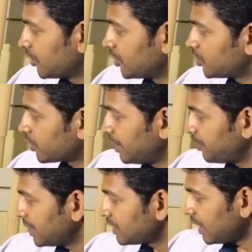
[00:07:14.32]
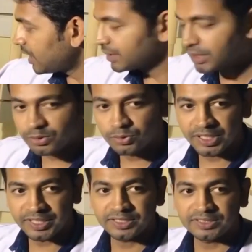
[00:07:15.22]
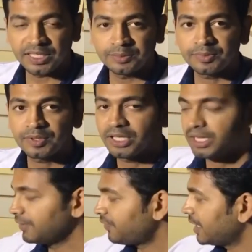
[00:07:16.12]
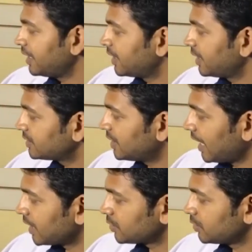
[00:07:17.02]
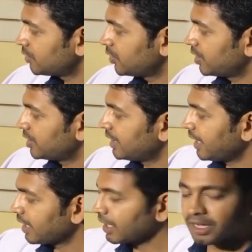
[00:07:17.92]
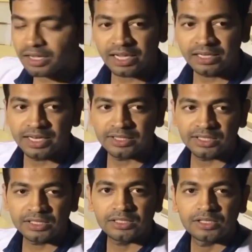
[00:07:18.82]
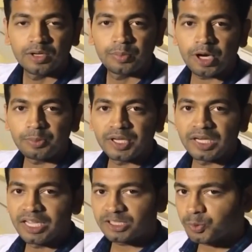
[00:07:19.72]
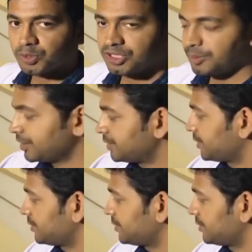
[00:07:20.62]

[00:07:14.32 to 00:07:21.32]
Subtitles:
So keeping the other two settings same, if I decrease the ISO, then I can again get the properly exposed image.